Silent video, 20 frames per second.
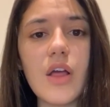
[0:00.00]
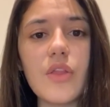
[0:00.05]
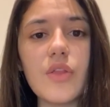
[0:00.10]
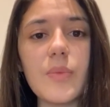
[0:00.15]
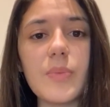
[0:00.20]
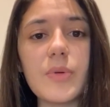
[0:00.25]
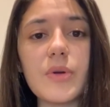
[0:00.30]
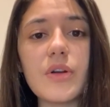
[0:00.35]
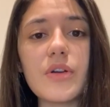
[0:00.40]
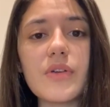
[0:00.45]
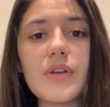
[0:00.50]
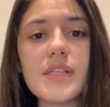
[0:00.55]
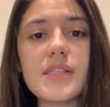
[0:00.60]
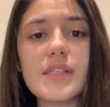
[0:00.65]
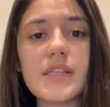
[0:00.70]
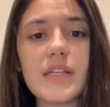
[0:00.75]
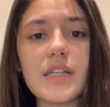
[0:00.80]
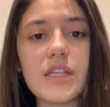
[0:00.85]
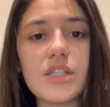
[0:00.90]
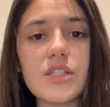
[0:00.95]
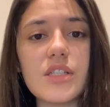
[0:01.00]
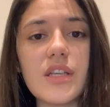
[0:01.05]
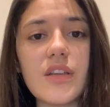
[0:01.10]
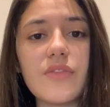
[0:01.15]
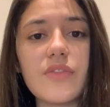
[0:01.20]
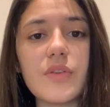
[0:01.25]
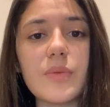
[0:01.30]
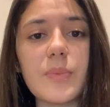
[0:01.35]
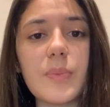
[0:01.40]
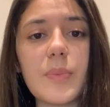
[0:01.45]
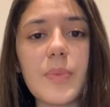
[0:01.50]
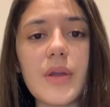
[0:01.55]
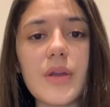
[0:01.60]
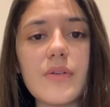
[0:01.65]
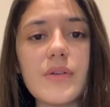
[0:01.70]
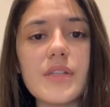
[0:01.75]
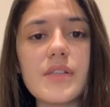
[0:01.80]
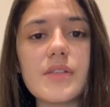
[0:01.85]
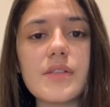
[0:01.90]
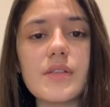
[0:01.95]
the progress in achieving
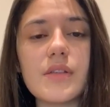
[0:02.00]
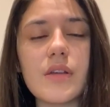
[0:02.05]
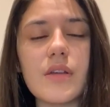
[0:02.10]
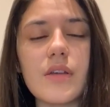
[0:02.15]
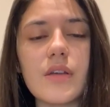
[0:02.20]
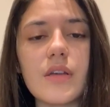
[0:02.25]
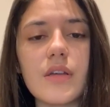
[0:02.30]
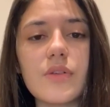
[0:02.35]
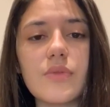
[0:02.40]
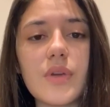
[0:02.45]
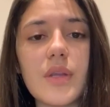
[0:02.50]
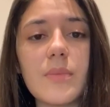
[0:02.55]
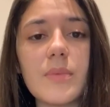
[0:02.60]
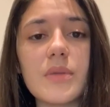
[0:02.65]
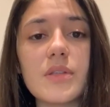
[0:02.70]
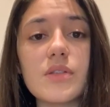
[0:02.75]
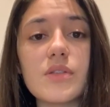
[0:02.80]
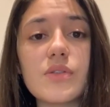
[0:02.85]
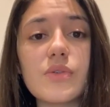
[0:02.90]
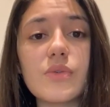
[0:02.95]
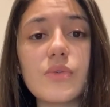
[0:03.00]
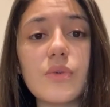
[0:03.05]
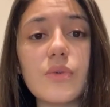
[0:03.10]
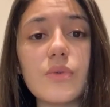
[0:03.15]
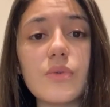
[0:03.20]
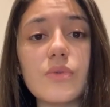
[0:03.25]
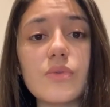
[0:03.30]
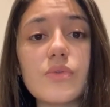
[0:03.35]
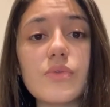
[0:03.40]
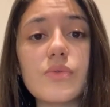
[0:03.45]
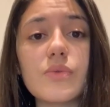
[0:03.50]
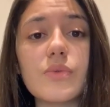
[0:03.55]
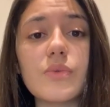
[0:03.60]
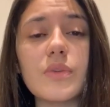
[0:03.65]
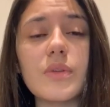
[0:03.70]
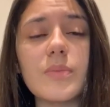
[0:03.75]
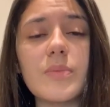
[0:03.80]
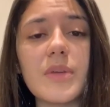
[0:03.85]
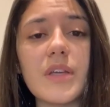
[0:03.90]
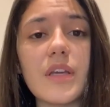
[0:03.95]
Paris Agreement's goals
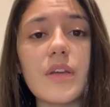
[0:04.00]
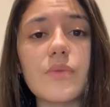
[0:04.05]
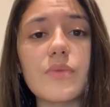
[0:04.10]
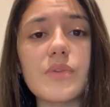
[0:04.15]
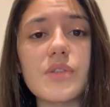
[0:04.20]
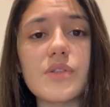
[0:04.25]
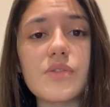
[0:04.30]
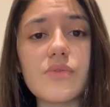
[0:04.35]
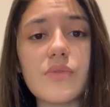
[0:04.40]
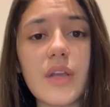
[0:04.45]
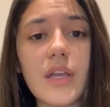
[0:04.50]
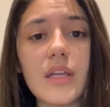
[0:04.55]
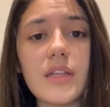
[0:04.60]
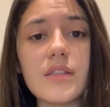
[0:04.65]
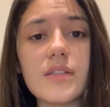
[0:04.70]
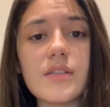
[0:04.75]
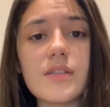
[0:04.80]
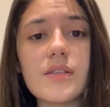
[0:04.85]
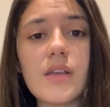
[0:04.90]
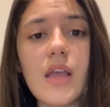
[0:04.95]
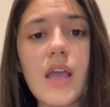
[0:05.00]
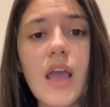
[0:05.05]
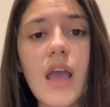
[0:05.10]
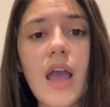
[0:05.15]
will be restrained.